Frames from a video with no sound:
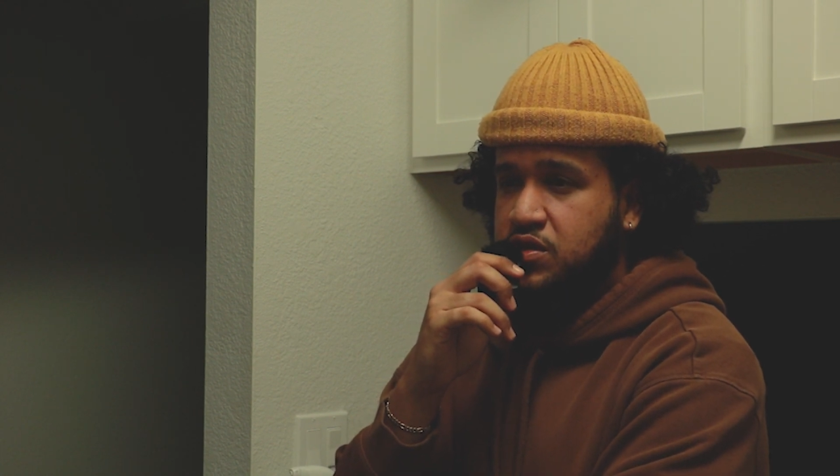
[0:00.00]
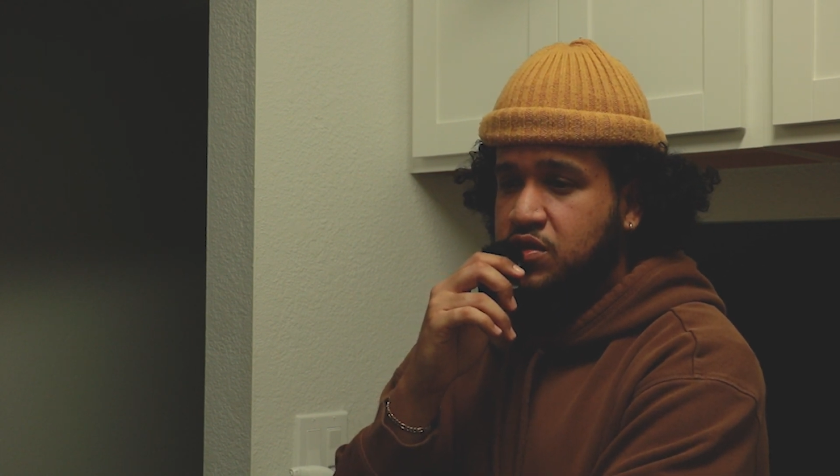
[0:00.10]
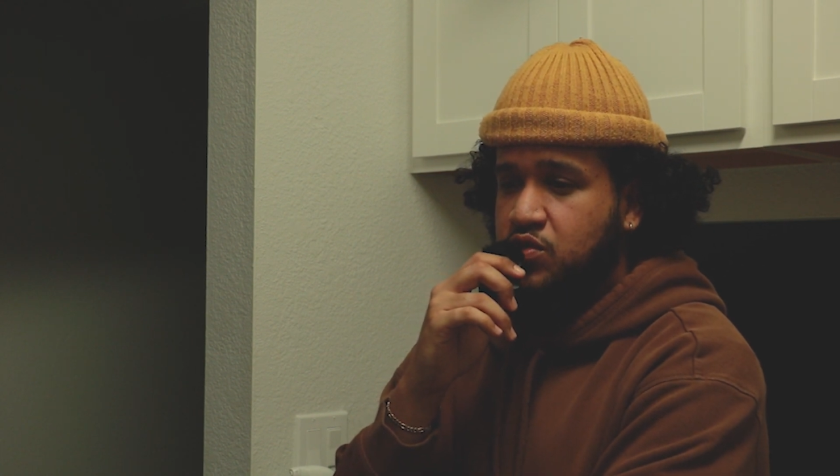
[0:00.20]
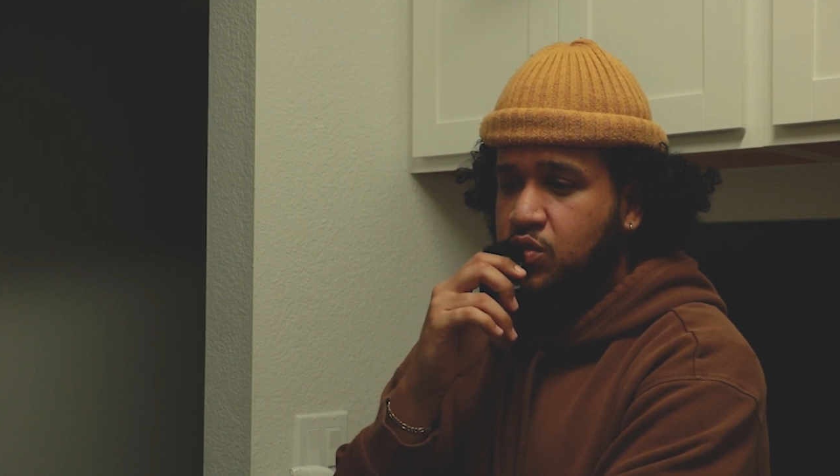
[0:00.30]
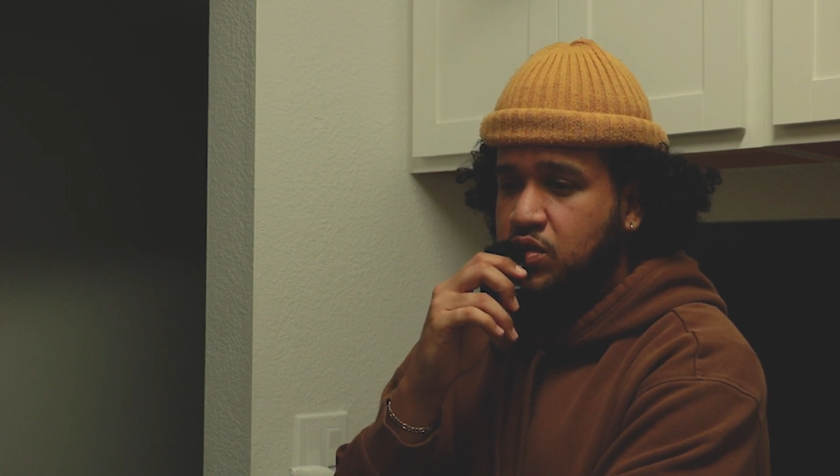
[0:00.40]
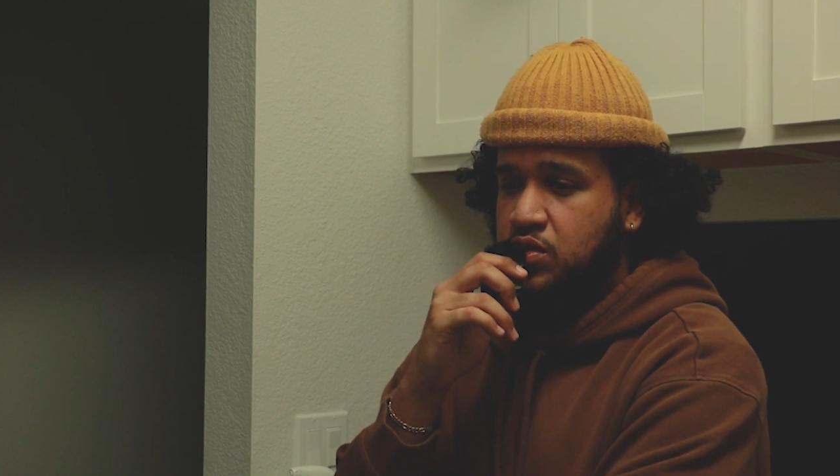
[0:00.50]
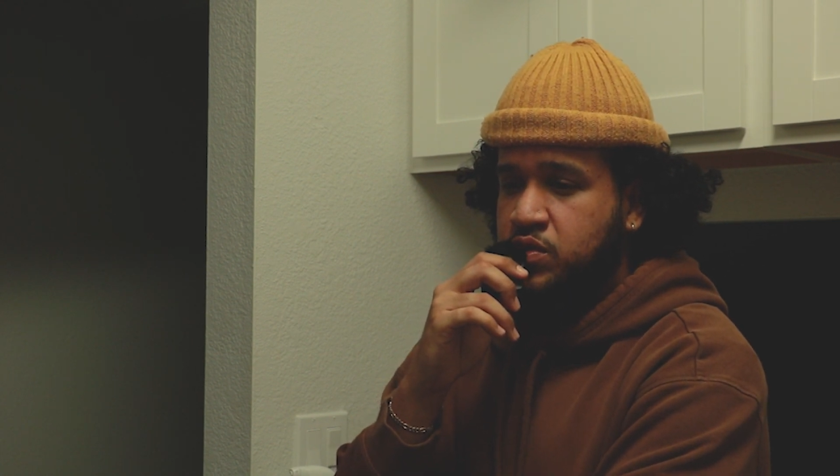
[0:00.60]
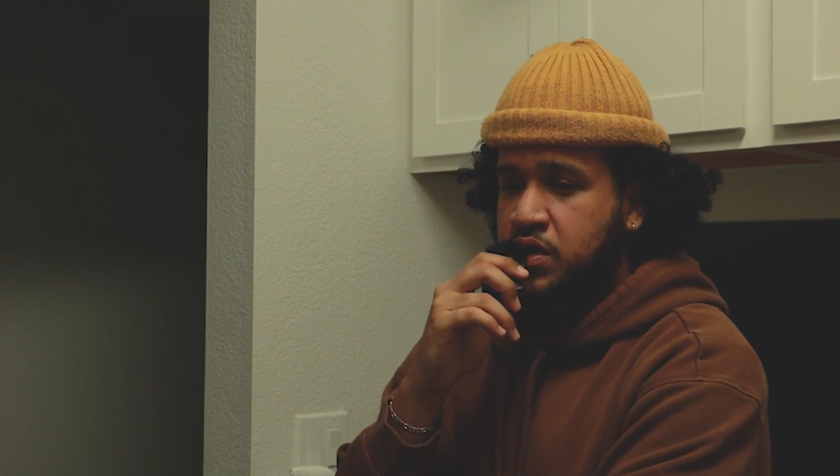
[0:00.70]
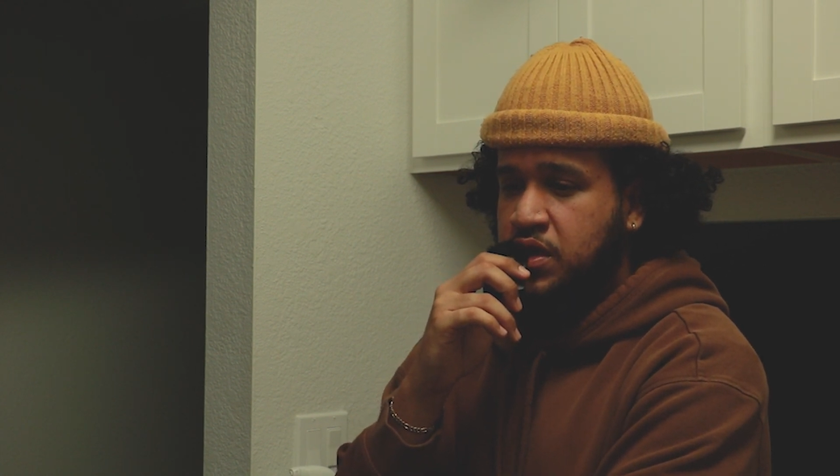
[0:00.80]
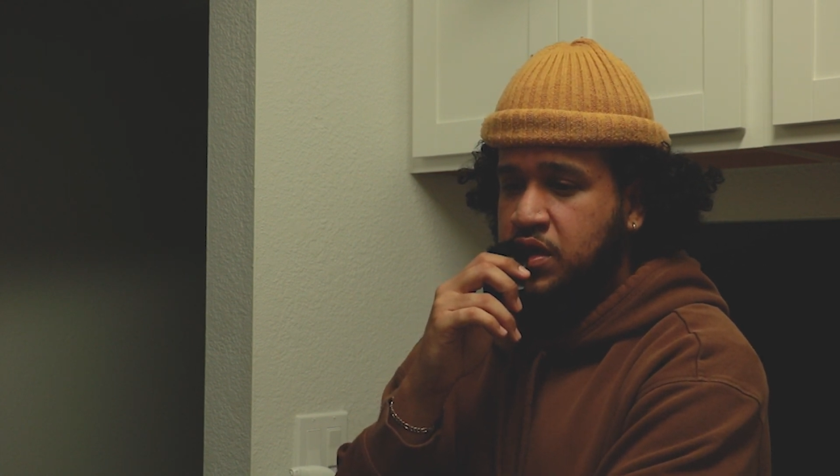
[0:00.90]
to the world
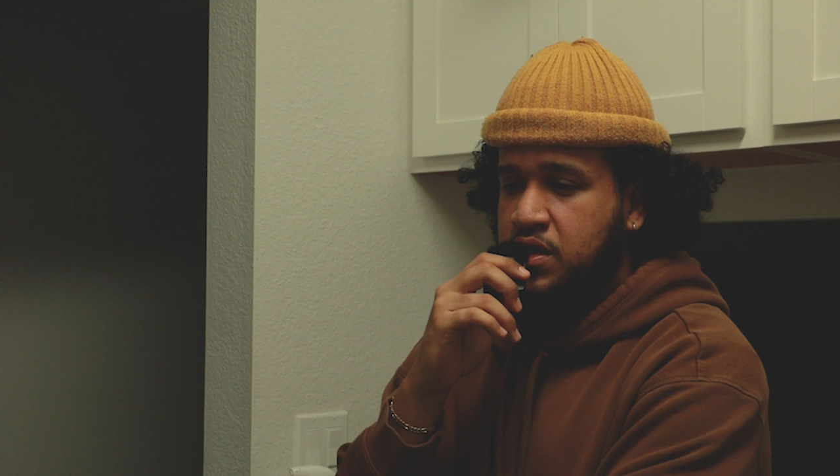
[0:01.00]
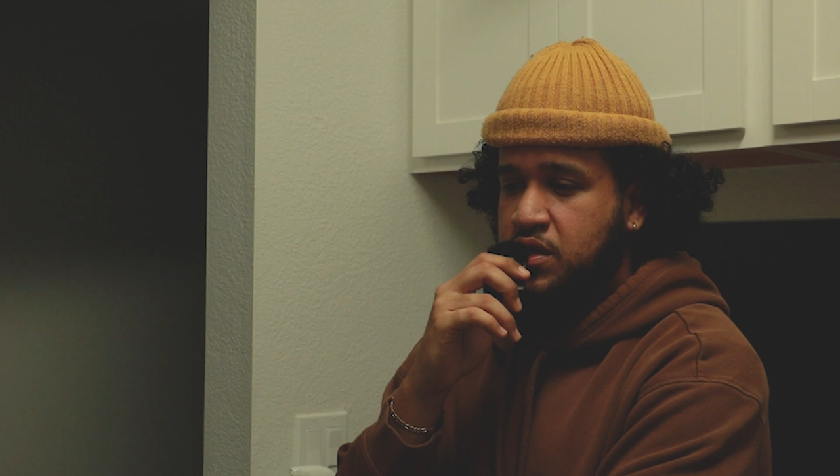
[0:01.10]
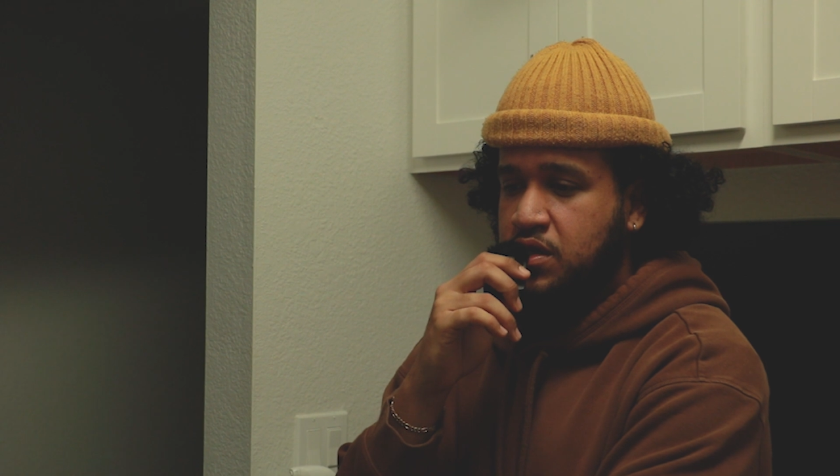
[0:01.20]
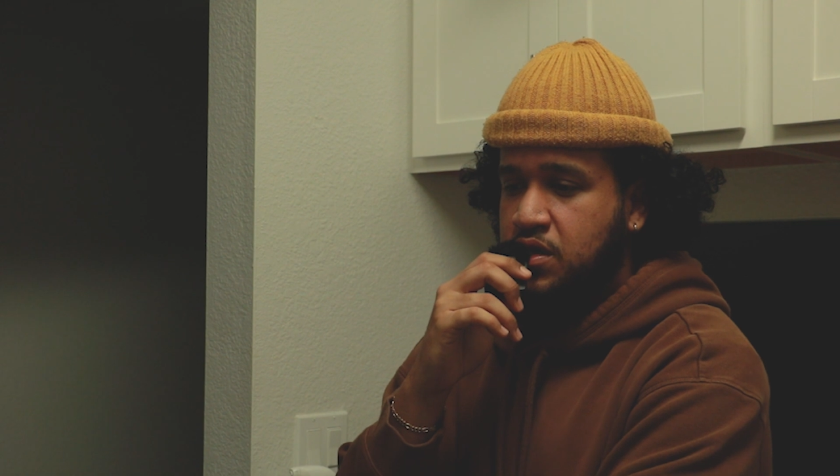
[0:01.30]
and,